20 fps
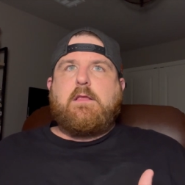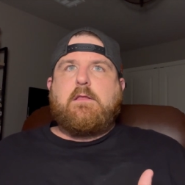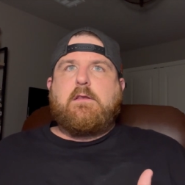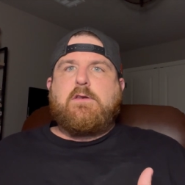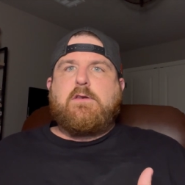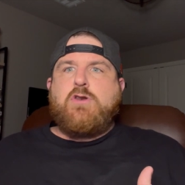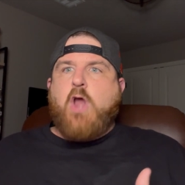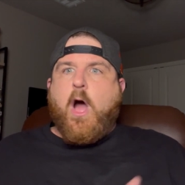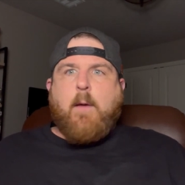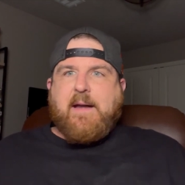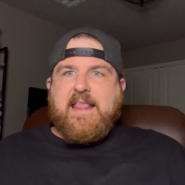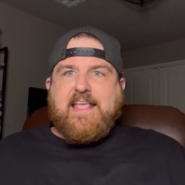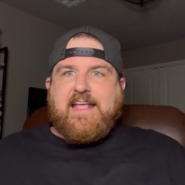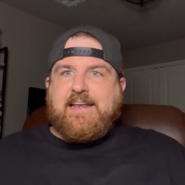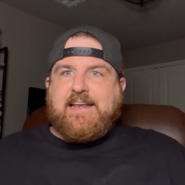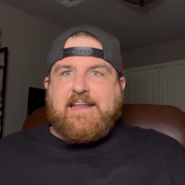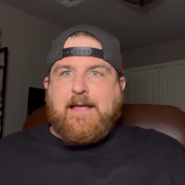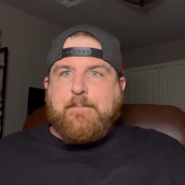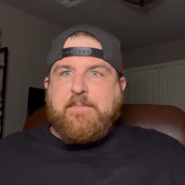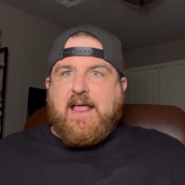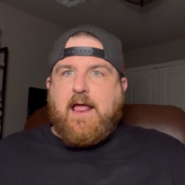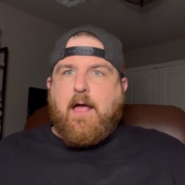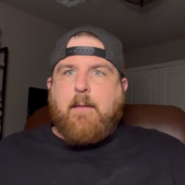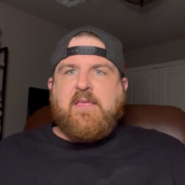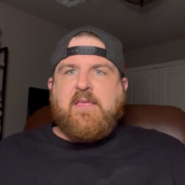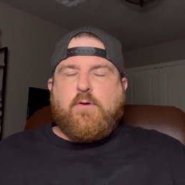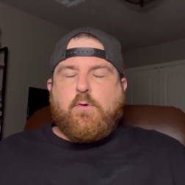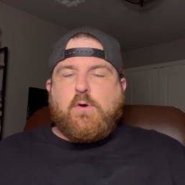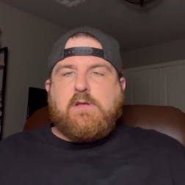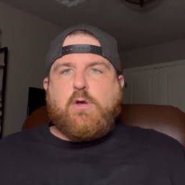nobody condemned it. I
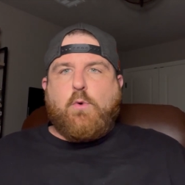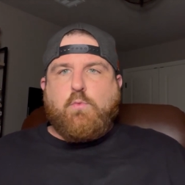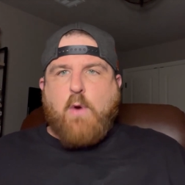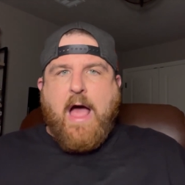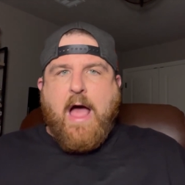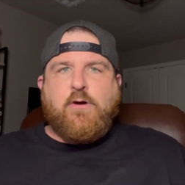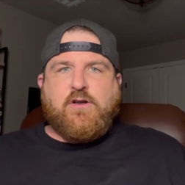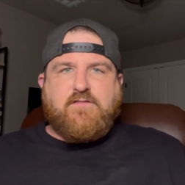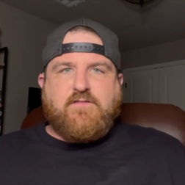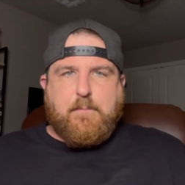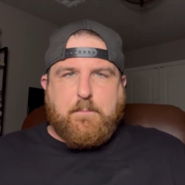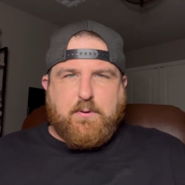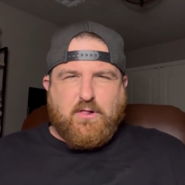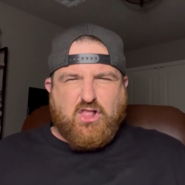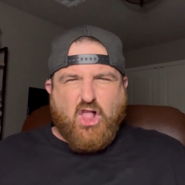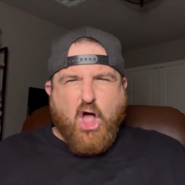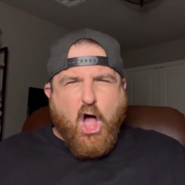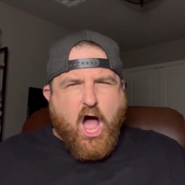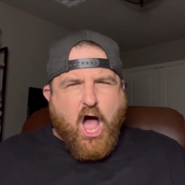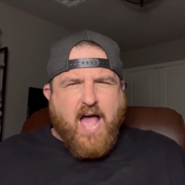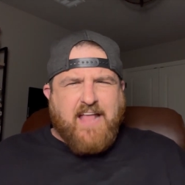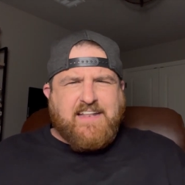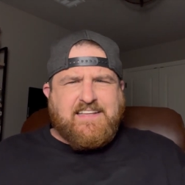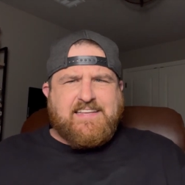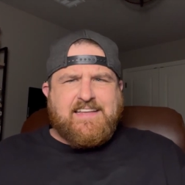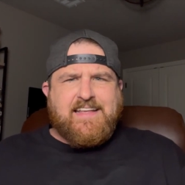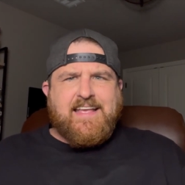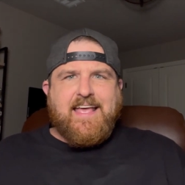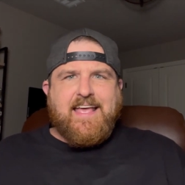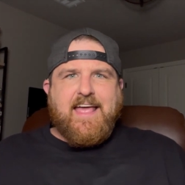mean, there was a round of
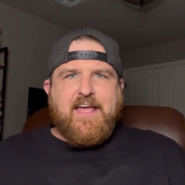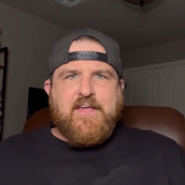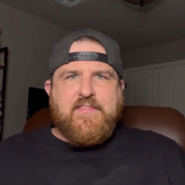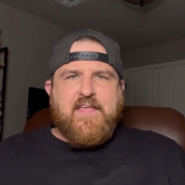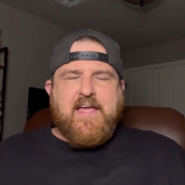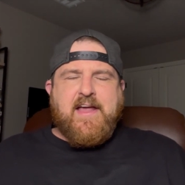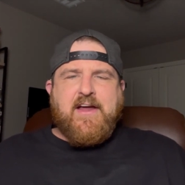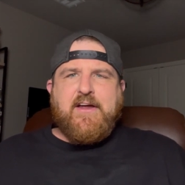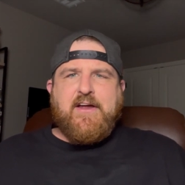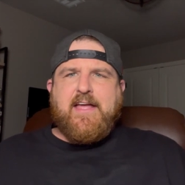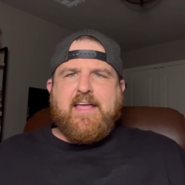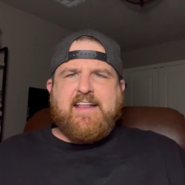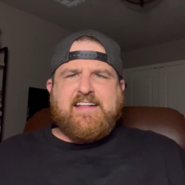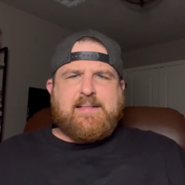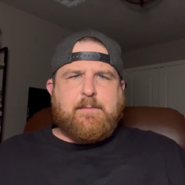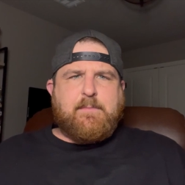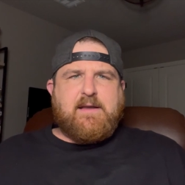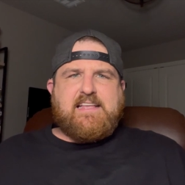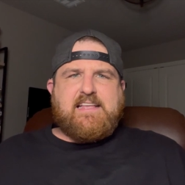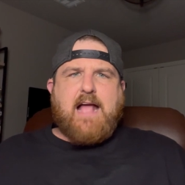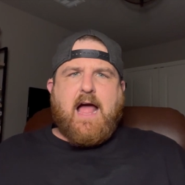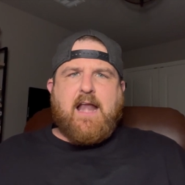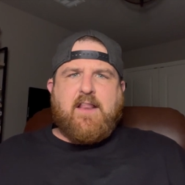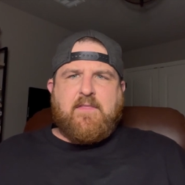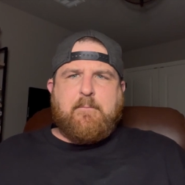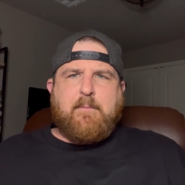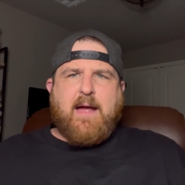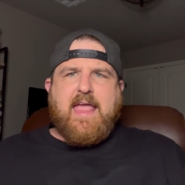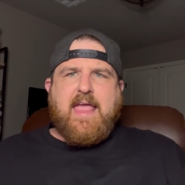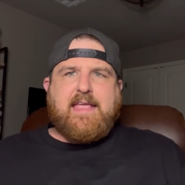applause in there, and somebody got on
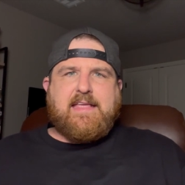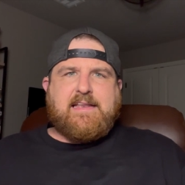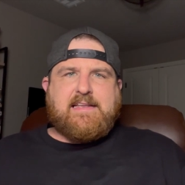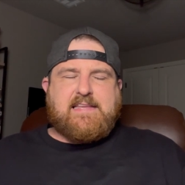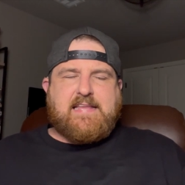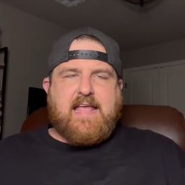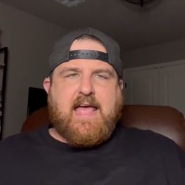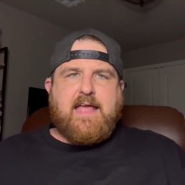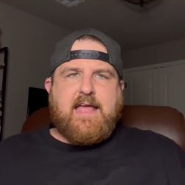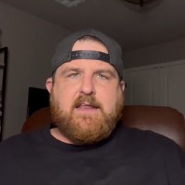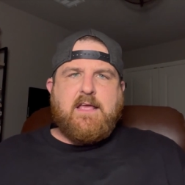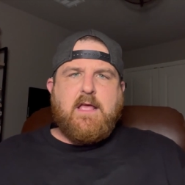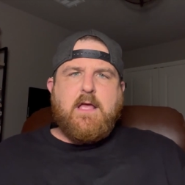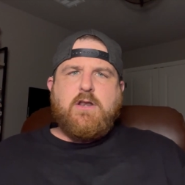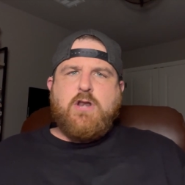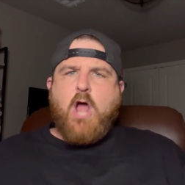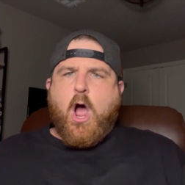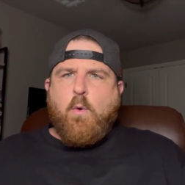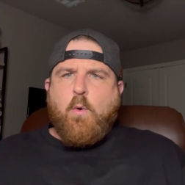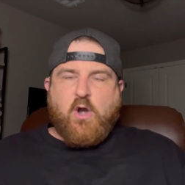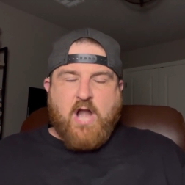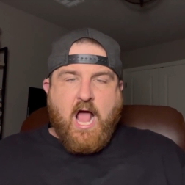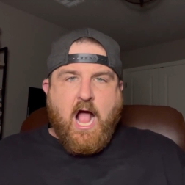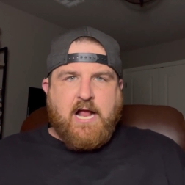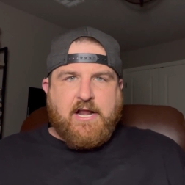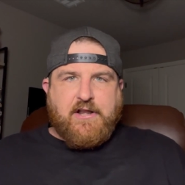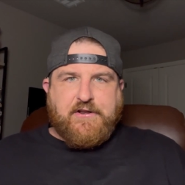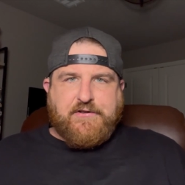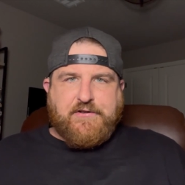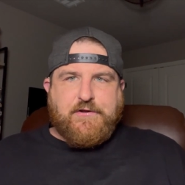the mic and said, no, we're not
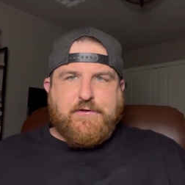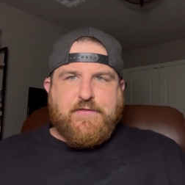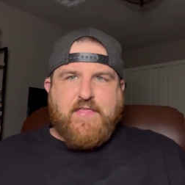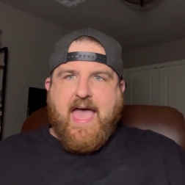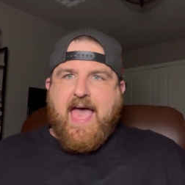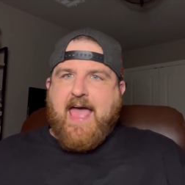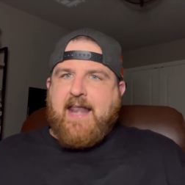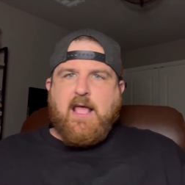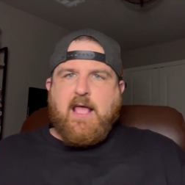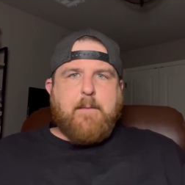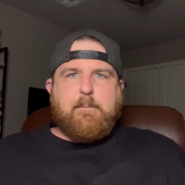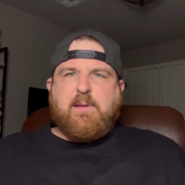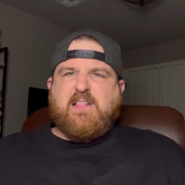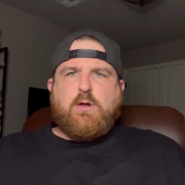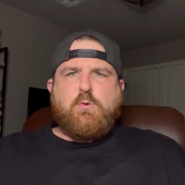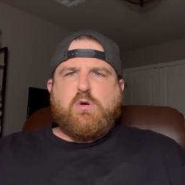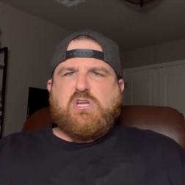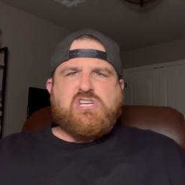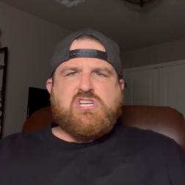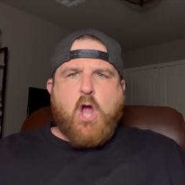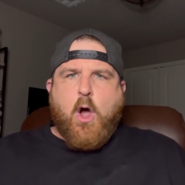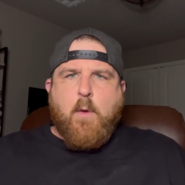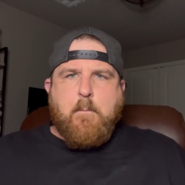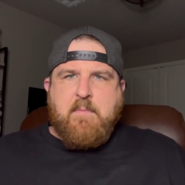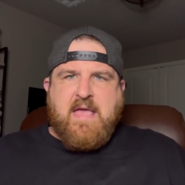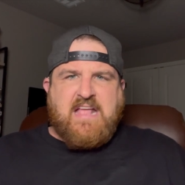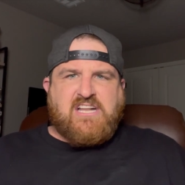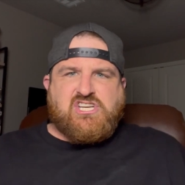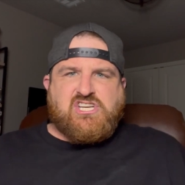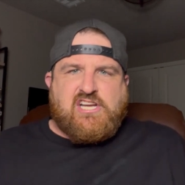going to do that. But there was no
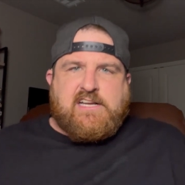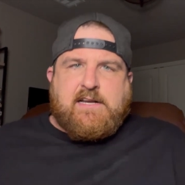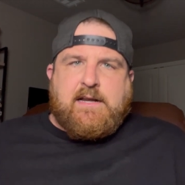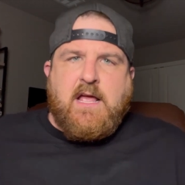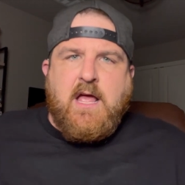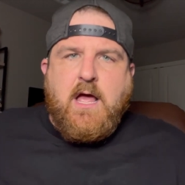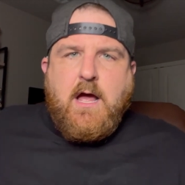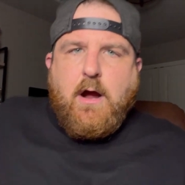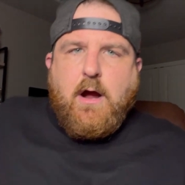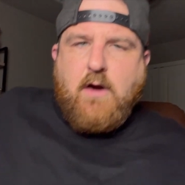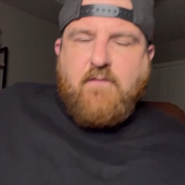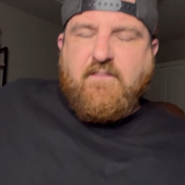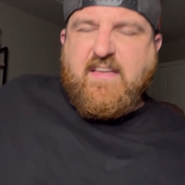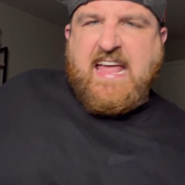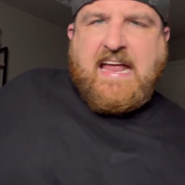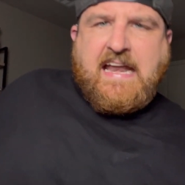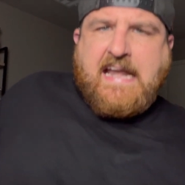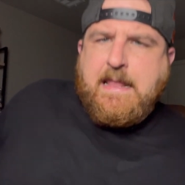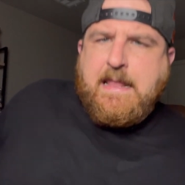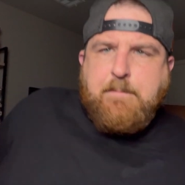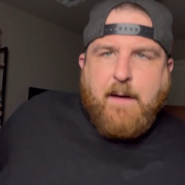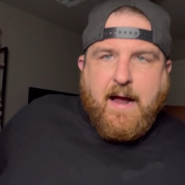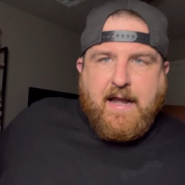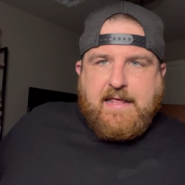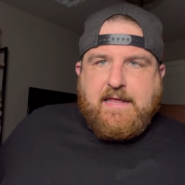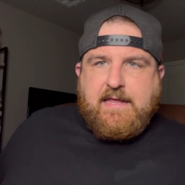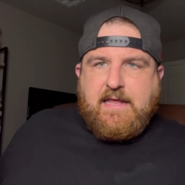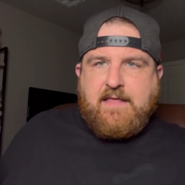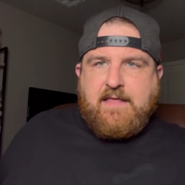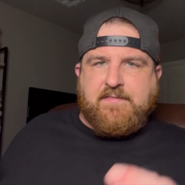mention of
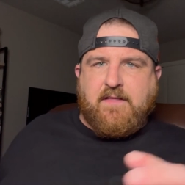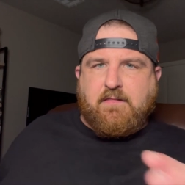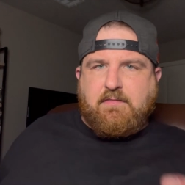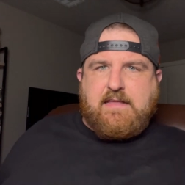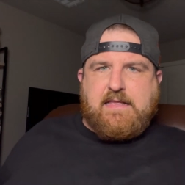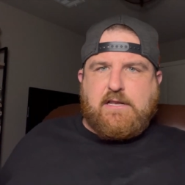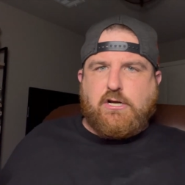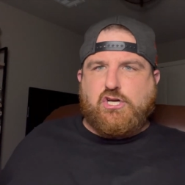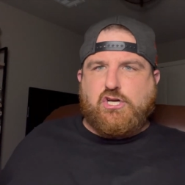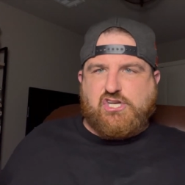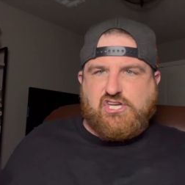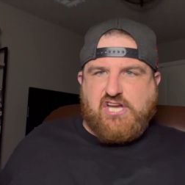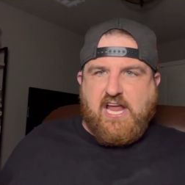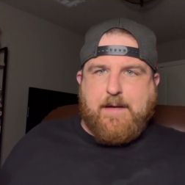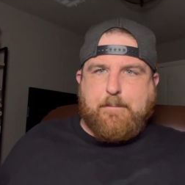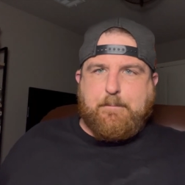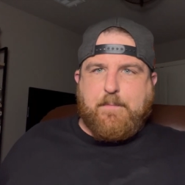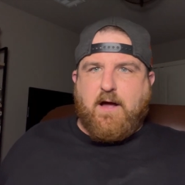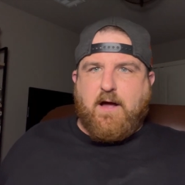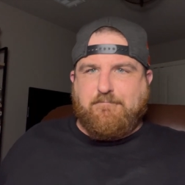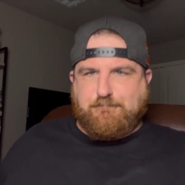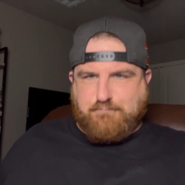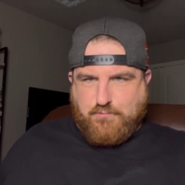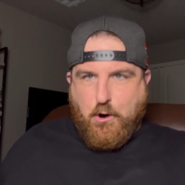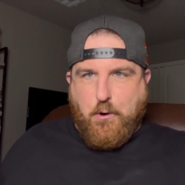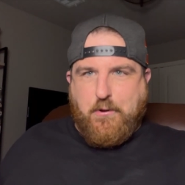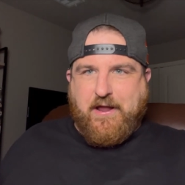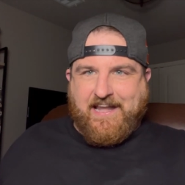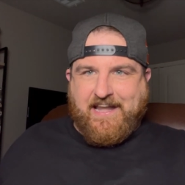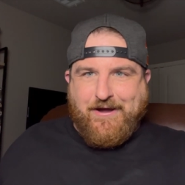anybody in the leadership of
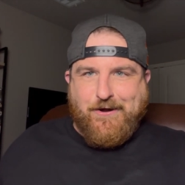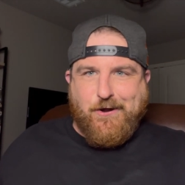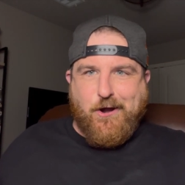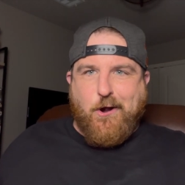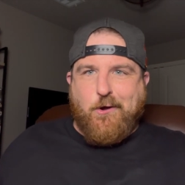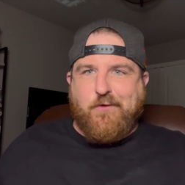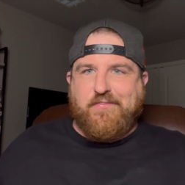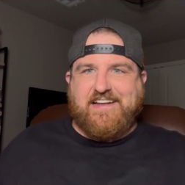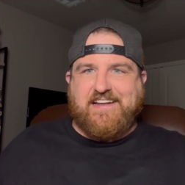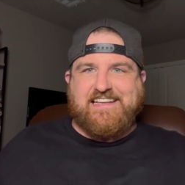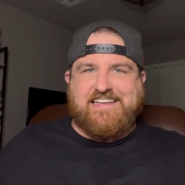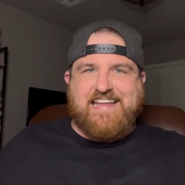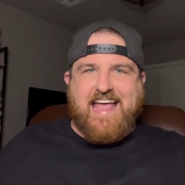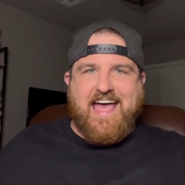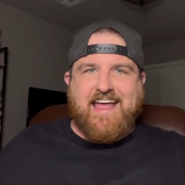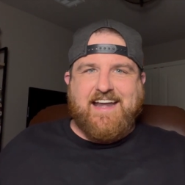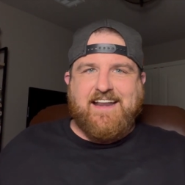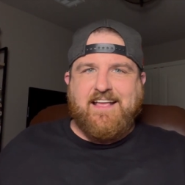Broken Arrow that said,